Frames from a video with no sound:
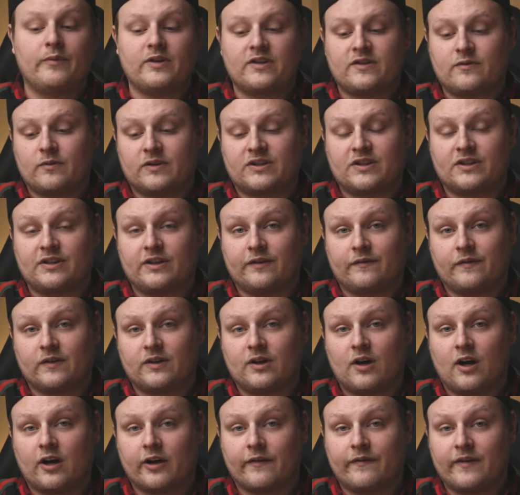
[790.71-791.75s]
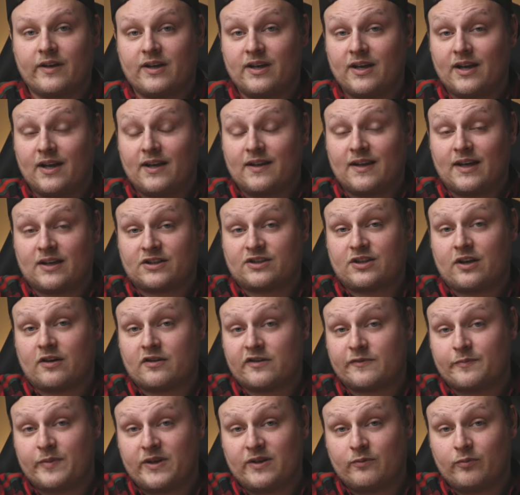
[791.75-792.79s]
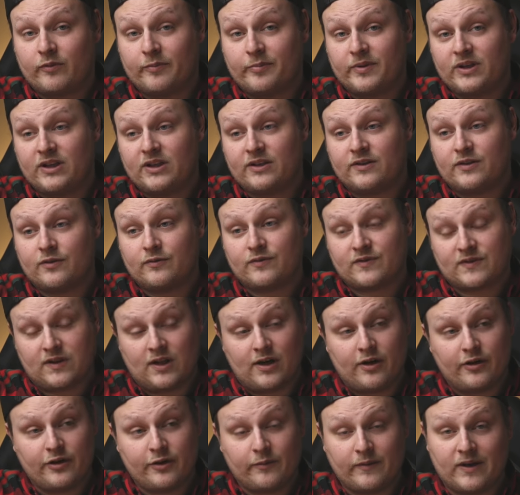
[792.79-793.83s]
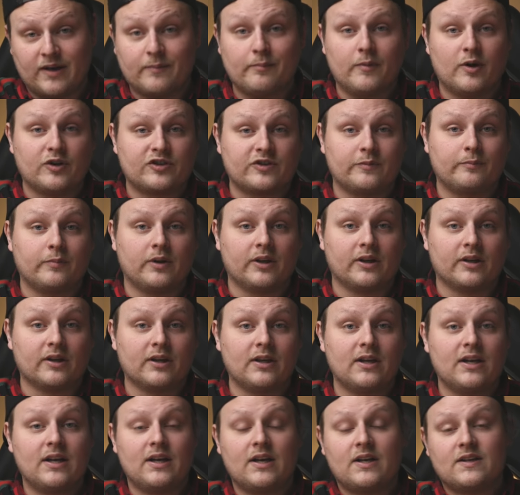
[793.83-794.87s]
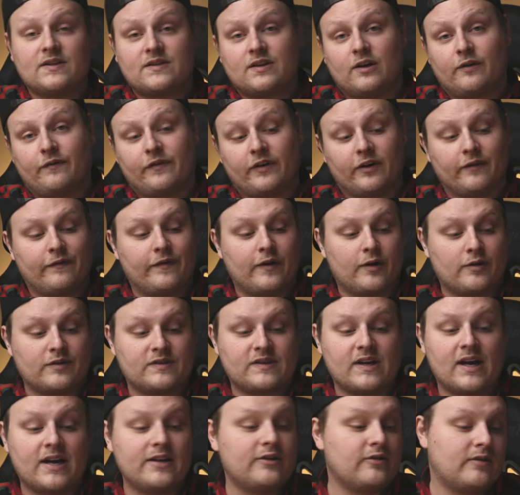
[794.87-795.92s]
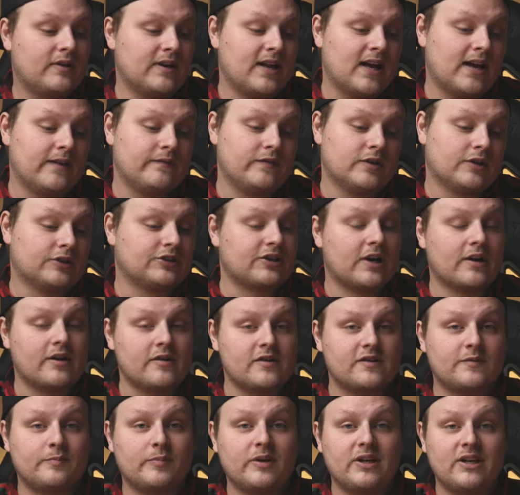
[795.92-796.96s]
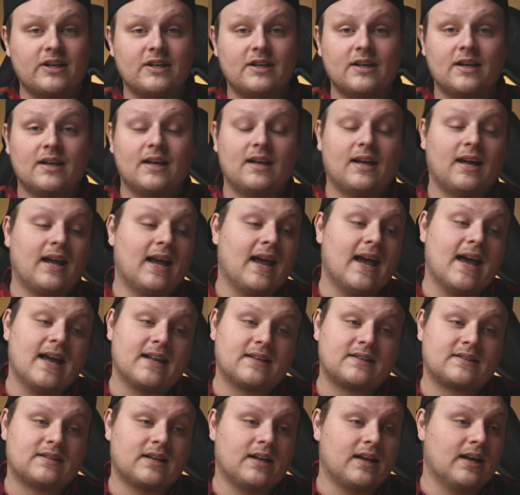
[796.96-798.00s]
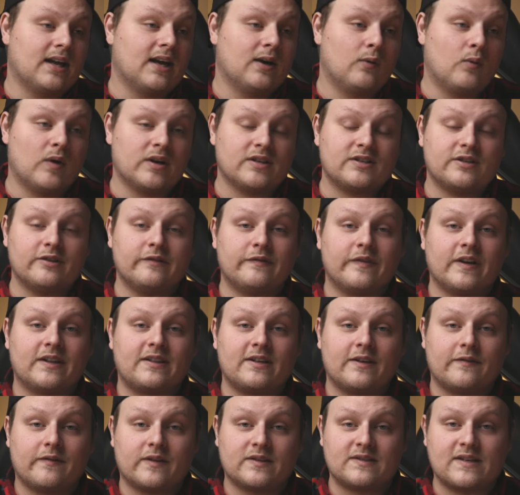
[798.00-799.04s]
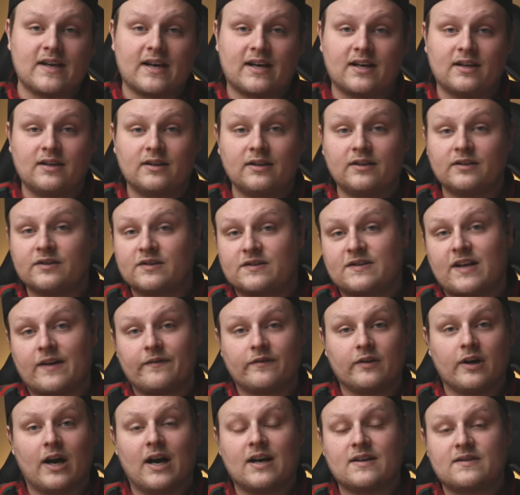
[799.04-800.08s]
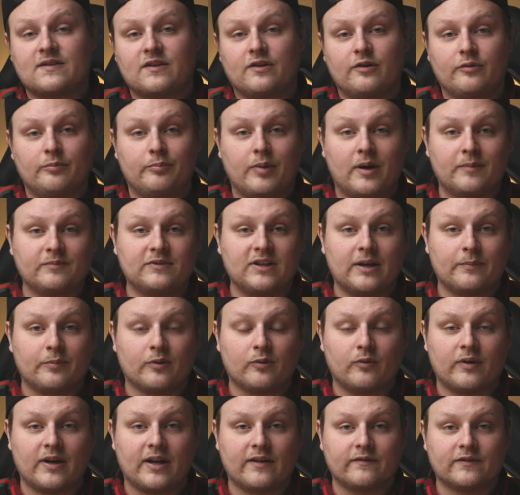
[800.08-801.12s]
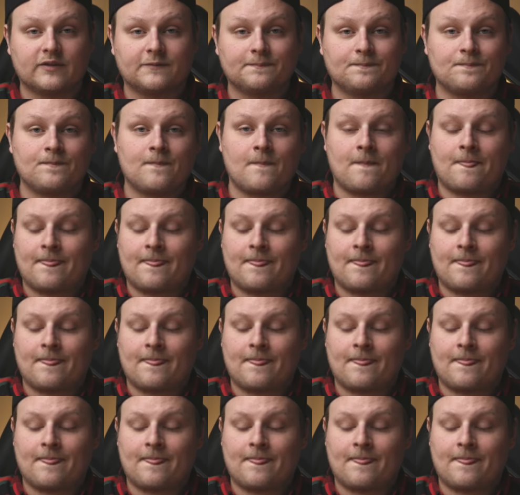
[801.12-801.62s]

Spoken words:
And when you switch into photography, that shutter speed would be too slow. You'd get motion blur. So for your photo side, you could have your shutter speed at 1/250th of a second and just have your ISO bumped up or whatever.